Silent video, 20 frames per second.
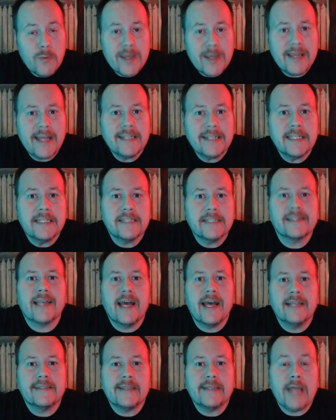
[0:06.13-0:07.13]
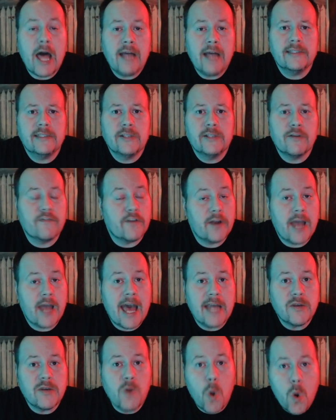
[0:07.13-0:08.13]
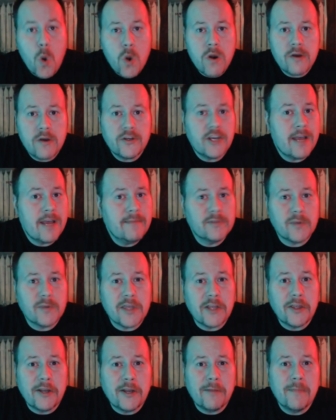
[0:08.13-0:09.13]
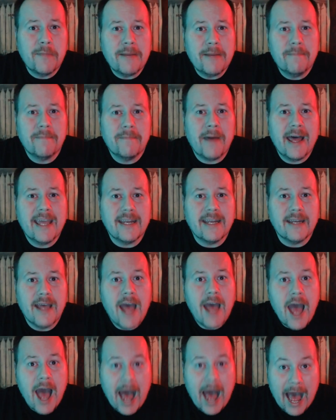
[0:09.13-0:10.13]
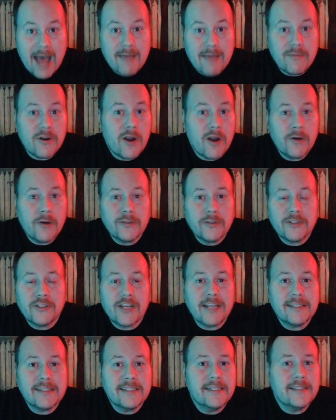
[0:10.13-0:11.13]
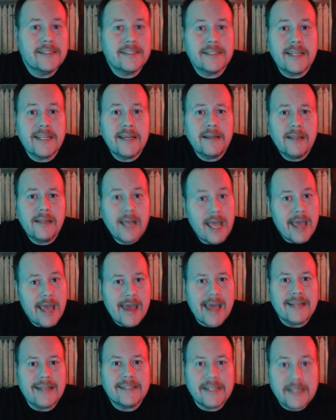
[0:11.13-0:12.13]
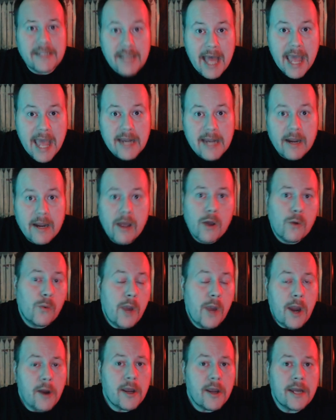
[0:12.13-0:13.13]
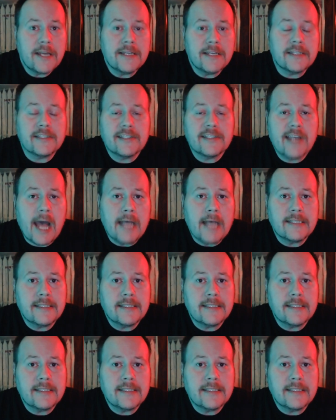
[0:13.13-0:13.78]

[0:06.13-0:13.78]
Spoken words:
like to discuss lost or forgotten horror gems with a little bit of bite. I'm your host, Justin Steele, and tonight we are going to discuss